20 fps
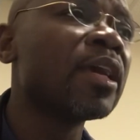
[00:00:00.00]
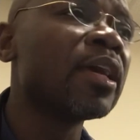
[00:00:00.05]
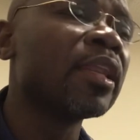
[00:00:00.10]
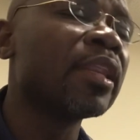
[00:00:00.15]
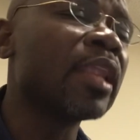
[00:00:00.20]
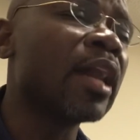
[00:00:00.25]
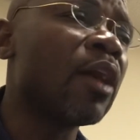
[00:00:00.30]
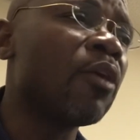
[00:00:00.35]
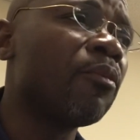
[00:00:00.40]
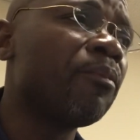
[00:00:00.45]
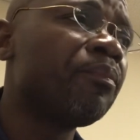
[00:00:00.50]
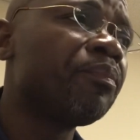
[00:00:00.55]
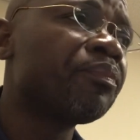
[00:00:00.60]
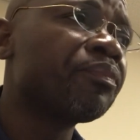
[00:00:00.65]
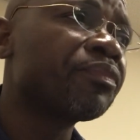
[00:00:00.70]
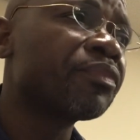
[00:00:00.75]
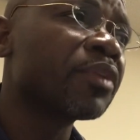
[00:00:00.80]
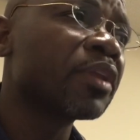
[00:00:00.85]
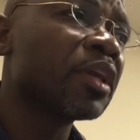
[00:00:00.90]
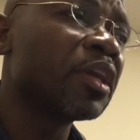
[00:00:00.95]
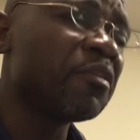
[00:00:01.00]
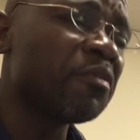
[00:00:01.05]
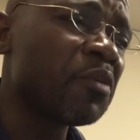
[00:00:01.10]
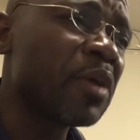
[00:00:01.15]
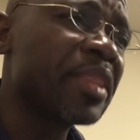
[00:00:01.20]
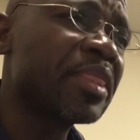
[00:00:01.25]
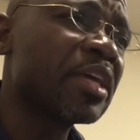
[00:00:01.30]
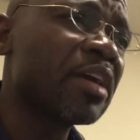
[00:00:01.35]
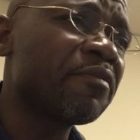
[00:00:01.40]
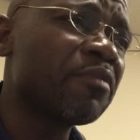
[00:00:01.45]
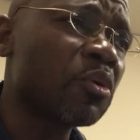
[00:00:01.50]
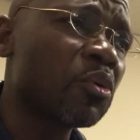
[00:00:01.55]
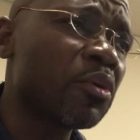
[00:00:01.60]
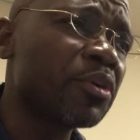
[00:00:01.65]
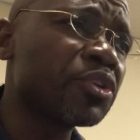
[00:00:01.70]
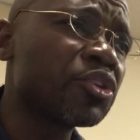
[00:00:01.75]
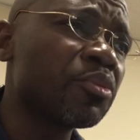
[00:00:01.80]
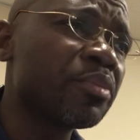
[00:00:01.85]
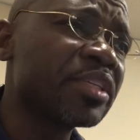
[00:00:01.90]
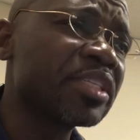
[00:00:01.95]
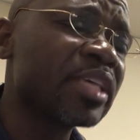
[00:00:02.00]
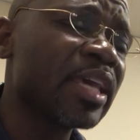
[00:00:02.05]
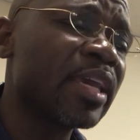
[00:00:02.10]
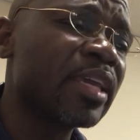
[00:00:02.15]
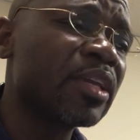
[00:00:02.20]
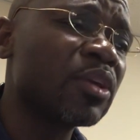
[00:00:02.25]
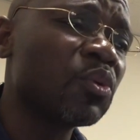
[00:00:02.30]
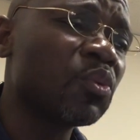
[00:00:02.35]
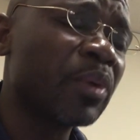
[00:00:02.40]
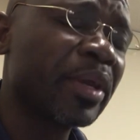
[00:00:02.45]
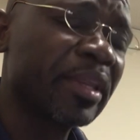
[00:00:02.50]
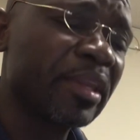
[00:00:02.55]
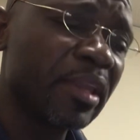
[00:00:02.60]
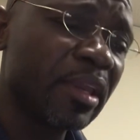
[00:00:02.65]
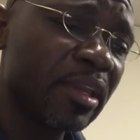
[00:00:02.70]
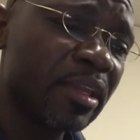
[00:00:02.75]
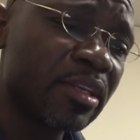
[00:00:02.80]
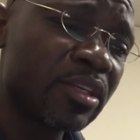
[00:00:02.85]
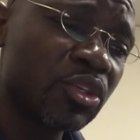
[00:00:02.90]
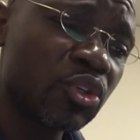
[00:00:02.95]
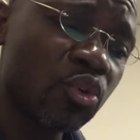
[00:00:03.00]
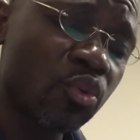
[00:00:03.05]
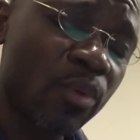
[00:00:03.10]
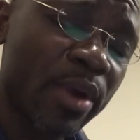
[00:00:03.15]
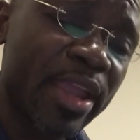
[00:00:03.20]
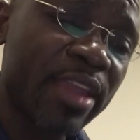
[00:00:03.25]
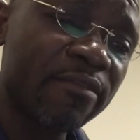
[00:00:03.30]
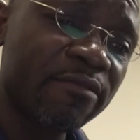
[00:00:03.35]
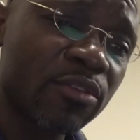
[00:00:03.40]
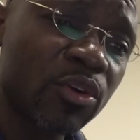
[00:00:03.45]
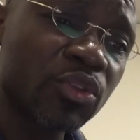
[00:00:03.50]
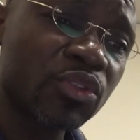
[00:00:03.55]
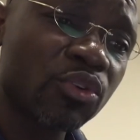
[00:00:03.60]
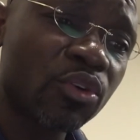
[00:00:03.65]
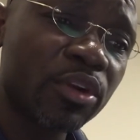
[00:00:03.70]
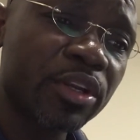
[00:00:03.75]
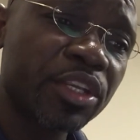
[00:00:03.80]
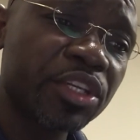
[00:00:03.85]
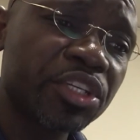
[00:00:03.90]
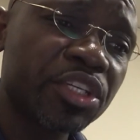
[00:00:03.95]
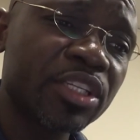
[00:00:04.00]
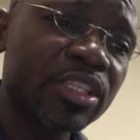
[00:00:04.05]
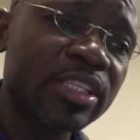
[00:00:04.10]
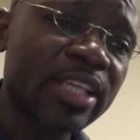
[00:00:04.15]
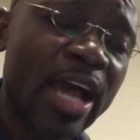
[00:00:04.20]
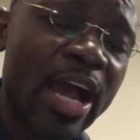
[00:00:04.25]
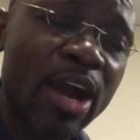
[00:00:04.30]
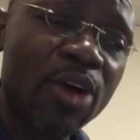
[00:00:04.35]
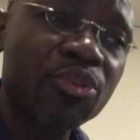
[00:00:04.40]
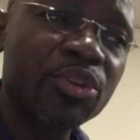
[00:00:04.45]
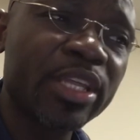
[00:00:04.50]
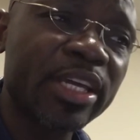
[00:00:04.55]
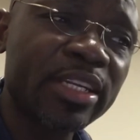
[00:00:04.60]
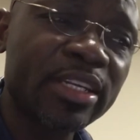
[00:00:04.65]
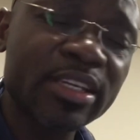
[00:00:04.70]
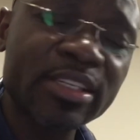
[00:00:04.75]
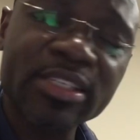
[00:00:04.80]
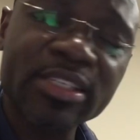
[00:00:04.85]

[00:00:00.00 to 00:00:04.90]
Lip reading: Now, if we are therefore going to be saying we need to waive those conditions, how then does